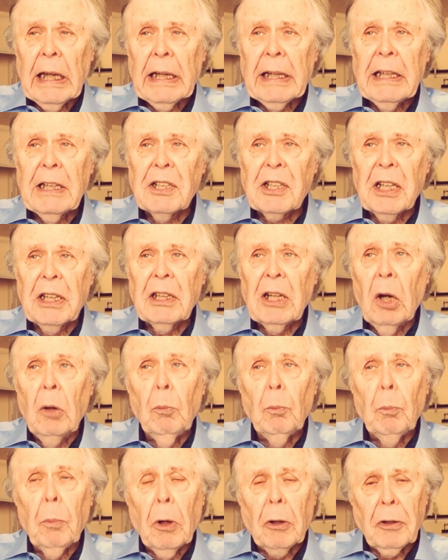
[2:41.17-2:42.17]
And he said,
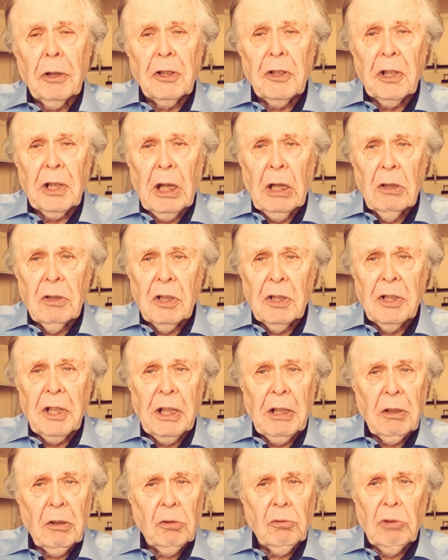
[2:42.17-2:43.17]
Don't bother to go to
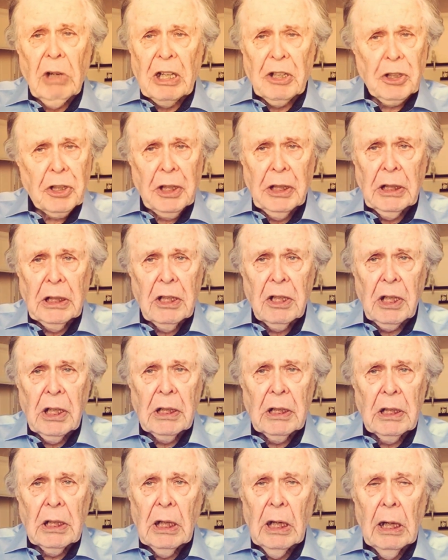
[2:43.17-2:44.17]
dinner and rush it. He
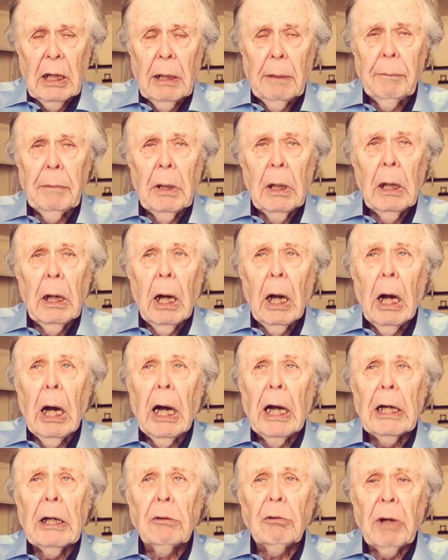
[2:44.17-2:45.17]
said, uh,
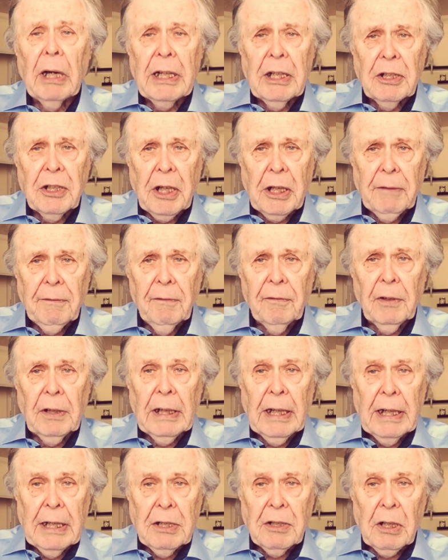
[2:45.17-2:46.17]
I'll arrange it
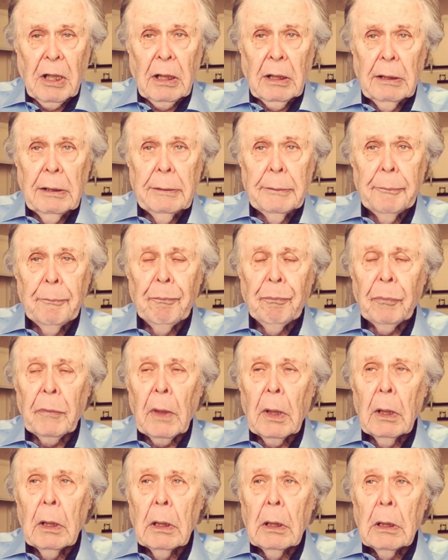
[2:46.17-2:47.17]
for later.
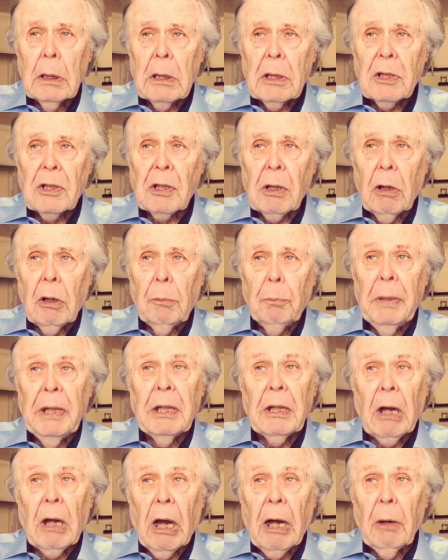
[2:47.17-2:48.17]
So at
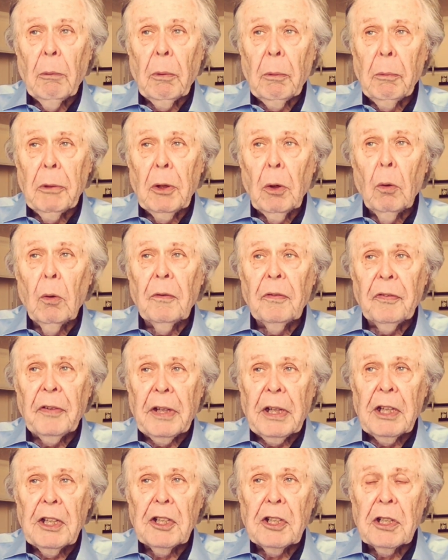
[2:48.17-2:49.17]
midnight, when we'd all
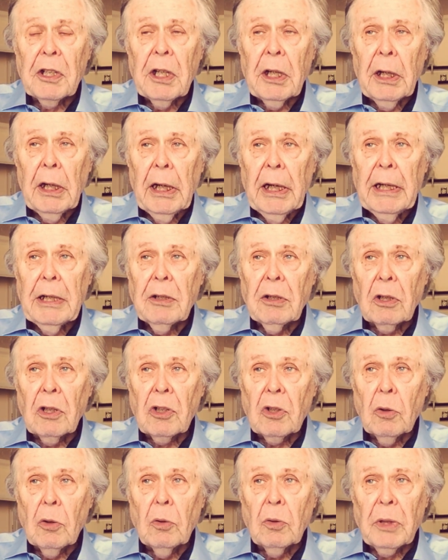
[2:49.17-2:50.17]
finished, he took
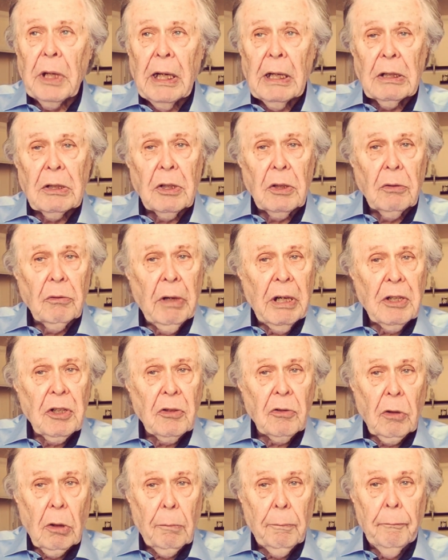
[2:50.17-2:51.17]
us all down to the
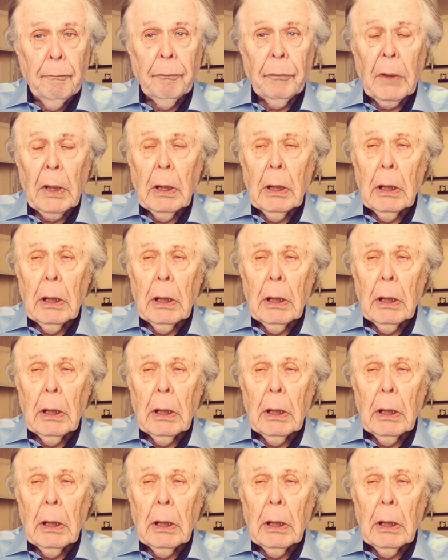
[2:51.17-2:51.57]
restaurant